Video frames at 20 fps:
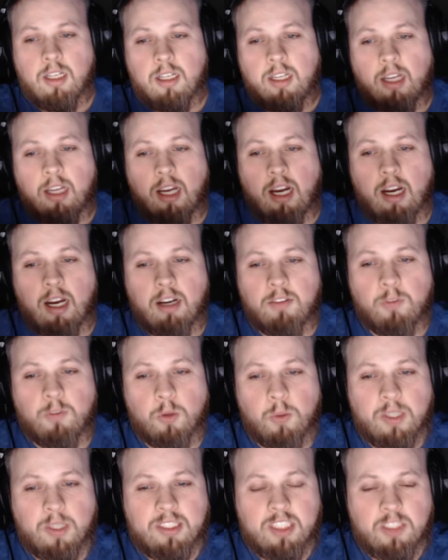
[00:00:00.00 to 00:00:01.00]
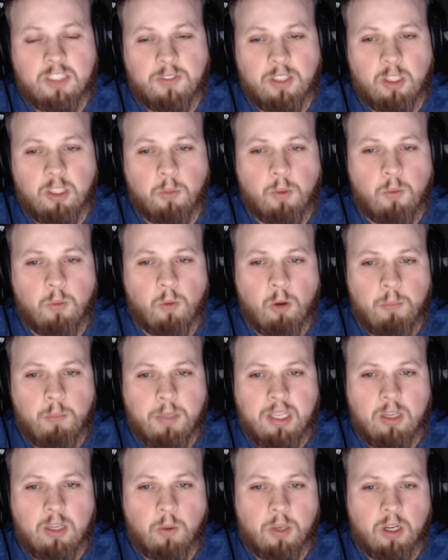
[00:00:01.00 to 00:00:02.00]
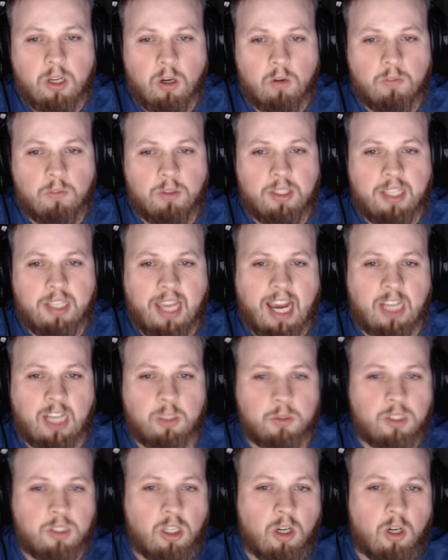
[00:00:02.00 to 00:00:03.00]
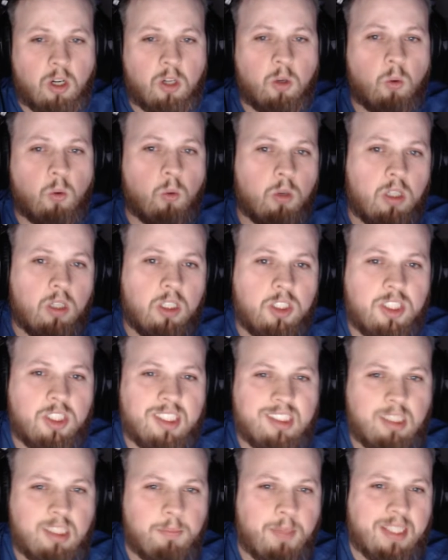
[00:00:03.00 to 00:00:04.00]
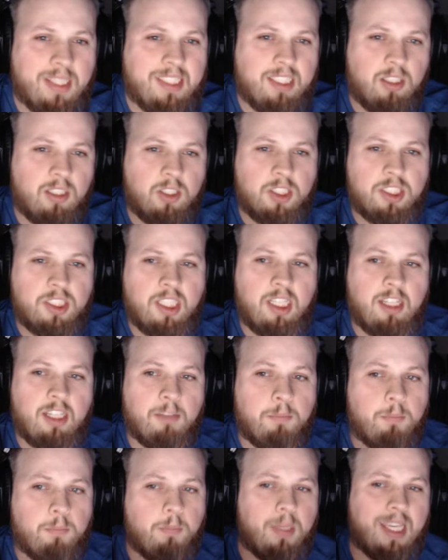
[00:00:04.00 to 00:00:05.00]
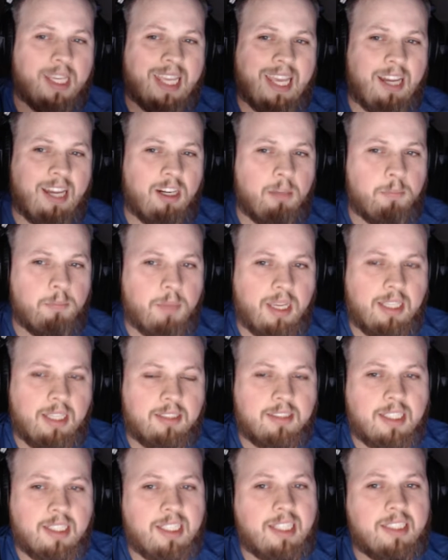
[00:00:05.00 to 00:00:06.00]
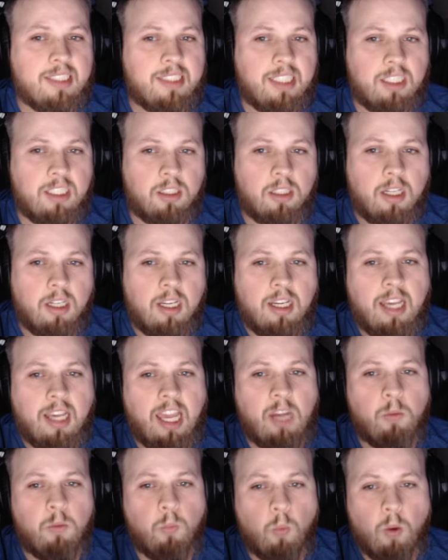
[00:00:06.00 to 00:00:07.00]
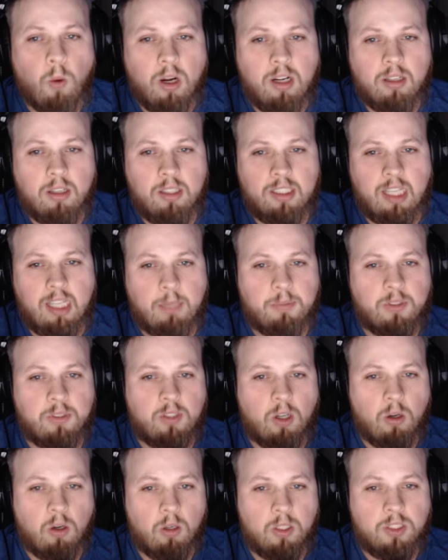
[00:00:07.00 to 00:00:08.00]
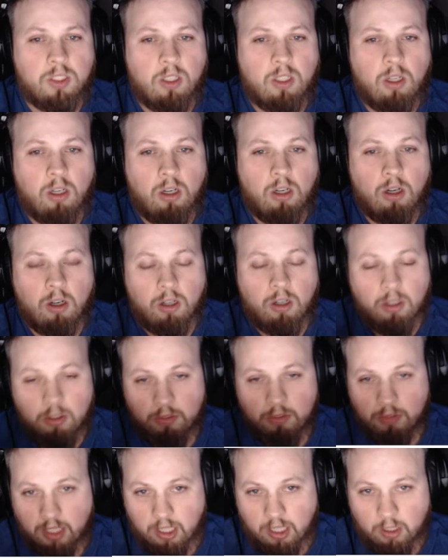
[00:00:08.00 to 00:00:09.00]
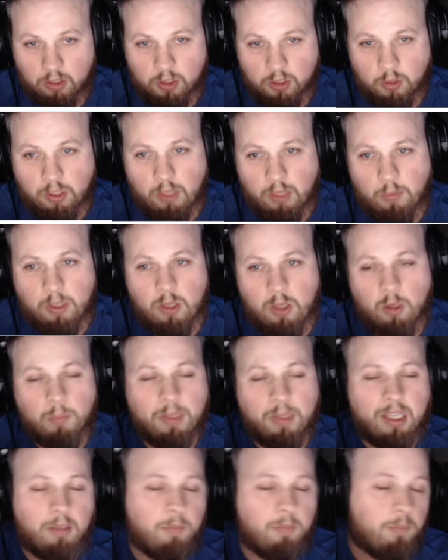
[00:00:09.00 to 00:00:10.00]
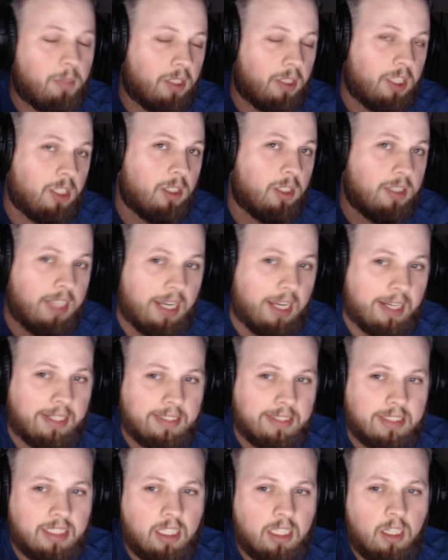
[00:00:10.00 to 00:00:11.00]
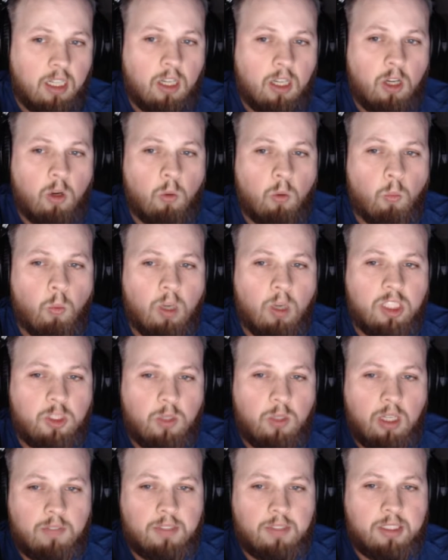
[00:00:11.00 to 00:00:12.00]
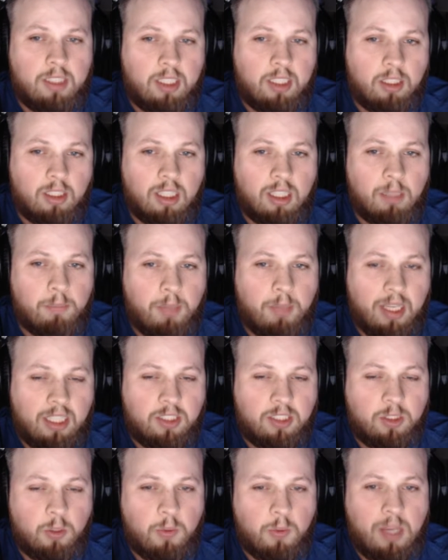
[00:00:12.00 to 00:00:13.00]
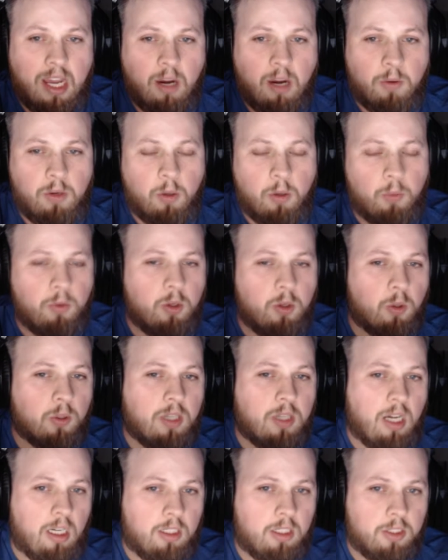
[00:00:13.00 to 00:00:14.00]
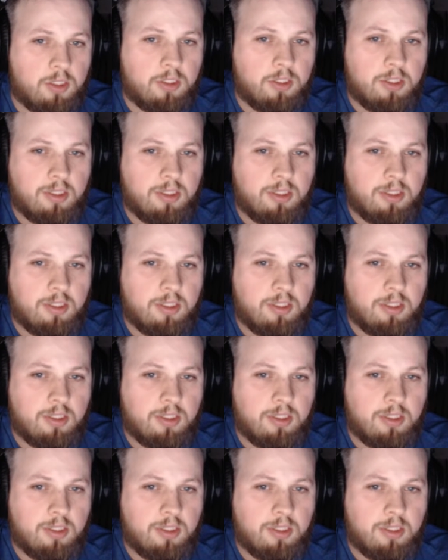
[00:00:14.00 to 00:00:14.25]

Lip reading: For the rest of this video, we won't be going over the actual turn order, just a basic understanding of picking out a base and a leader and what other types of cards are there so that way you can begin building your deck. Once you have a leader and a base, you now know your colors.